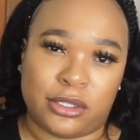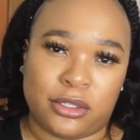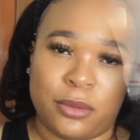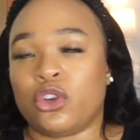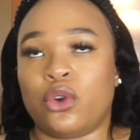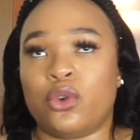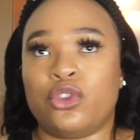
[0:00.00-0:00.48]

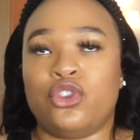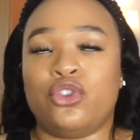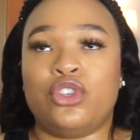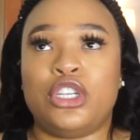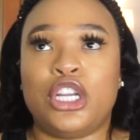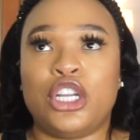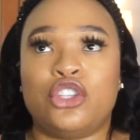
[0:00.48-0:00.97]
So you
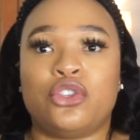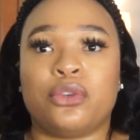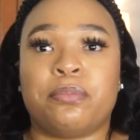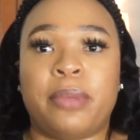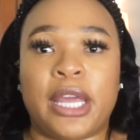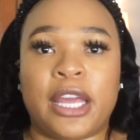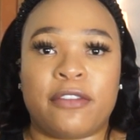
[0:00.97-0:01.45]
need to
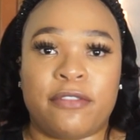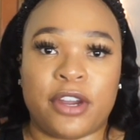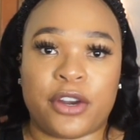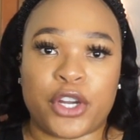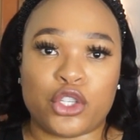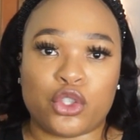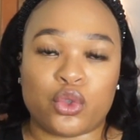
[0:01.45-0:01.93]
pick
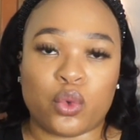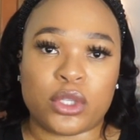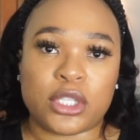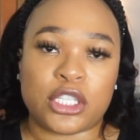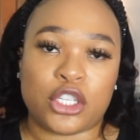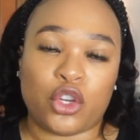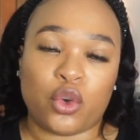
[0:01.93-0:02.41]
various
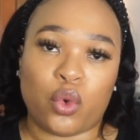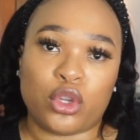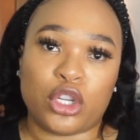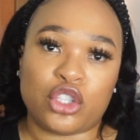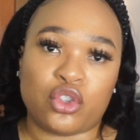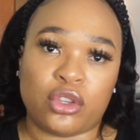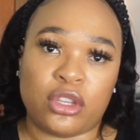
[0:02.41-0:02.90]
sources in
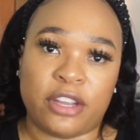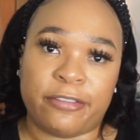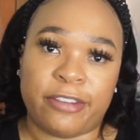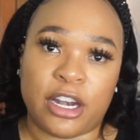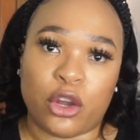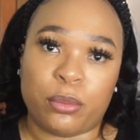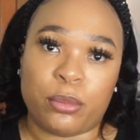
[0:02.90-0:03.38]
order to
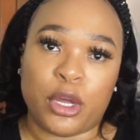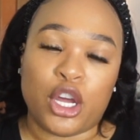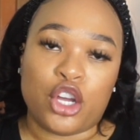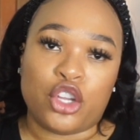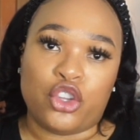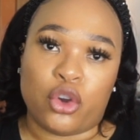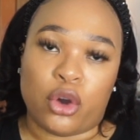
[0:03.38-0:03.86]
develop
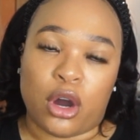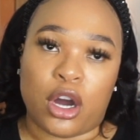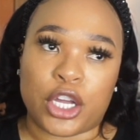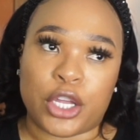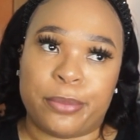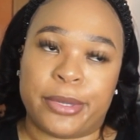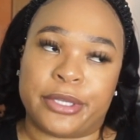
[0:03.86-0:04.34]
your
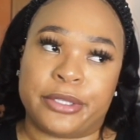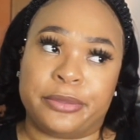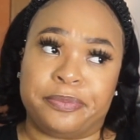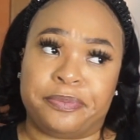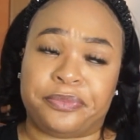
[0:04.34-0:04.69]
argument.